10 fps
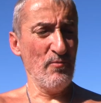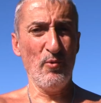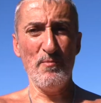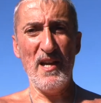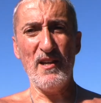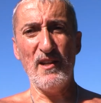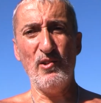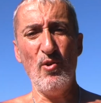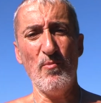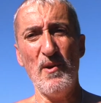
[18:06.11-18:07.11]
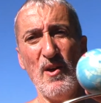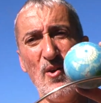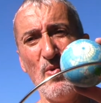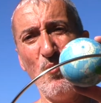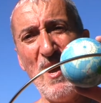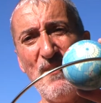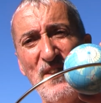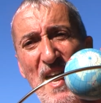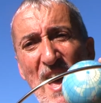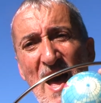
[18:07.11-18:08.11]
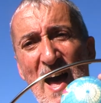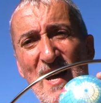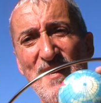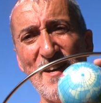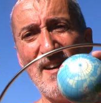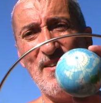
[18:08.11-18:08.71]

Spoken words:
and we'll make it a globe. We have to add